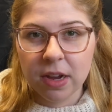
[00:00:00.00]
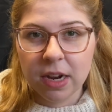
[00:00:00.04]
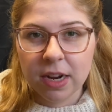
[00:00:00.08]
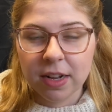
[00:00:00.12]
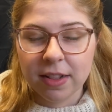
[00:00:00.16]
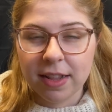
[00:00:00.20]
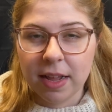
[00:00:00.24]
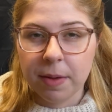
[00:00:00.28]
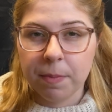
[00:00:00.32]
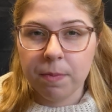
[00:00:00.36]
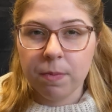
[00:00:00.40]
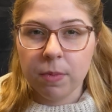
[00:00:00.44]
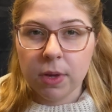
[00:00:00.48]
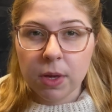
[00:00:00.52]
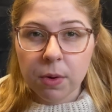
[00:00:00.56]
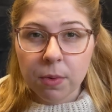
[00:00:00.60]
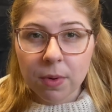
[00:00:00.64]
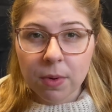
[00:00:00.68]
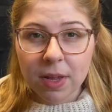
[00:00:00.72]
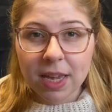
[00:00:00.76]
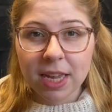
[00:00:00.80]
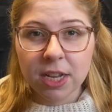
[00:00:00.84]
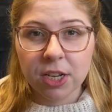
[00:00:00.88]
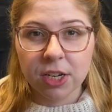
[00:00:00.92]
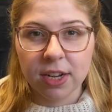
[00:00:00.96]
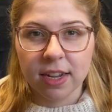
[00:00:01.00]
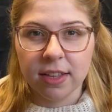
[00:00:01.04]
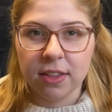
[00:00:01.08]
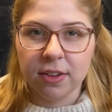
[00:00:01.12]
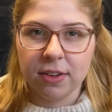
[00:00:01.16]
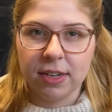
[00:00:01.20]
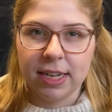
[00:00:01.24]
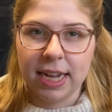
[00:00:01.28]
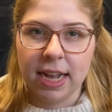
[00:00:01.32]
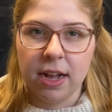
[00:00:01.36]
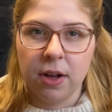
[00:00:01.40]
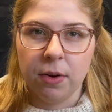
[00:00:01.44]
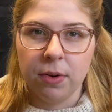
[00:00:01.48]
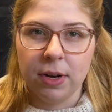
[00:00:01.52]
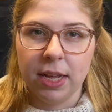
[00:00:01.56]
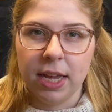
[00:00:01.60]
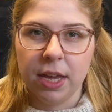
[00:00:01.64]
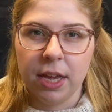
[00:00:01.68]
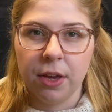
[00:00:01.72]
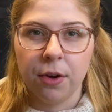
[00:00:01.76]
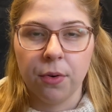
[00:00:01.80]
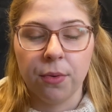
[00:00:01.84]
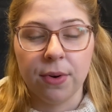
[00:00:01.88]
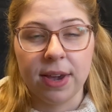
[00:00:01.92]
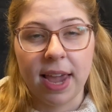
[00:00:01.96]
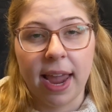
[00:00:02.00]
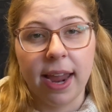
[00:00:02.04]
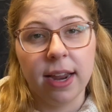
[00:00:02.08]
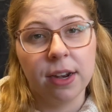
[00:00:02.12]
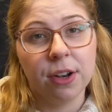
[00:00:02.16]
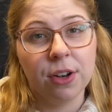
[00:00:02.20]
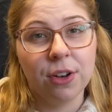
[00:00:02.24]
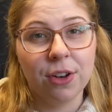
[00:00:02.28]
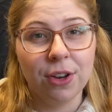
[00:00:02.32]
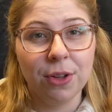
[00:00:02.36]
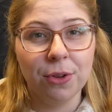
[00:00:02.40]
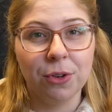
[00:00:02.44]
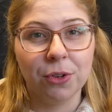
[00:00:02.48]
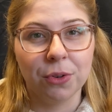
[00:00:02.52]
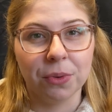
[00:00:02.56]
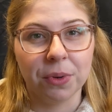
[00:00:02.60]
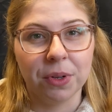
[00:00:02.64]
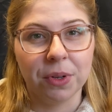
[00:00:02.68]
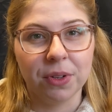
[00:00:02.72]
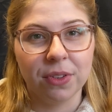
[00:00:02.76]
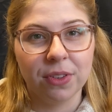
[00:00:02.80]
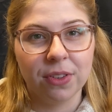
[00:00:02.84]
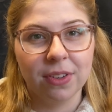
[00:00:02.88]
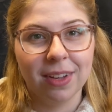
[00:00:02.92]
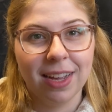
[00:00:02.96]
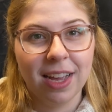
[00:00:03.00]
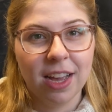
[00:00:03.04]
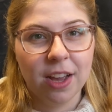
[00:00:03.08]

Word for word: they mute each other down and create neutrals,